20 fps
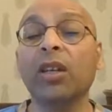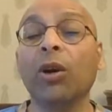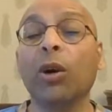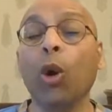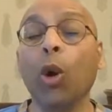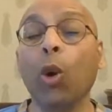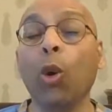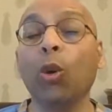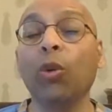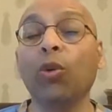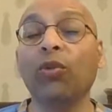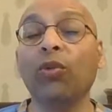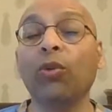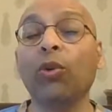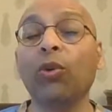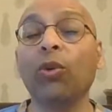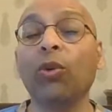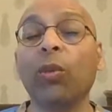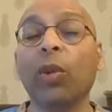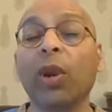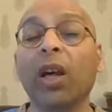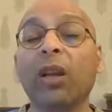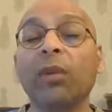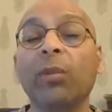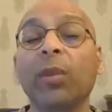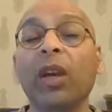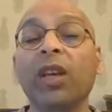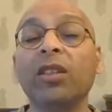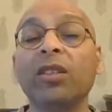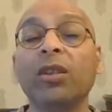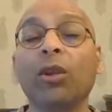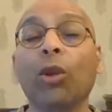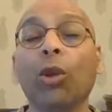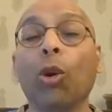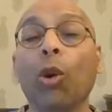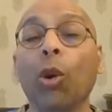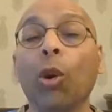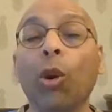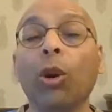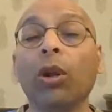whole food, plant-based,
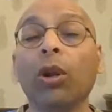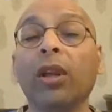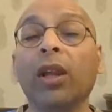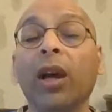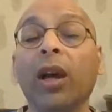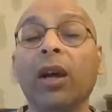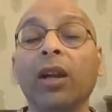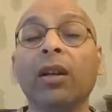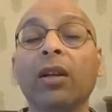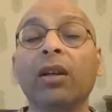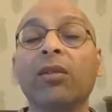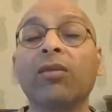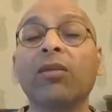no oil diet,